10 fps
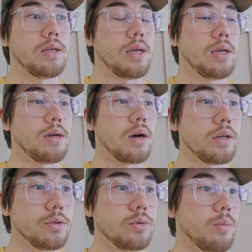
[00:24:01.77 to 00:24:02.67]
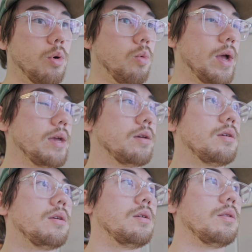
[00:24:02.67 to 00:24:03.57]
a unusable way.
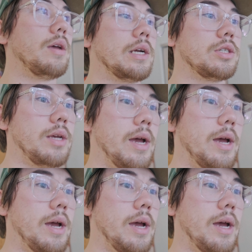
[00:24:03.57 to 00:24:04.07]
They actually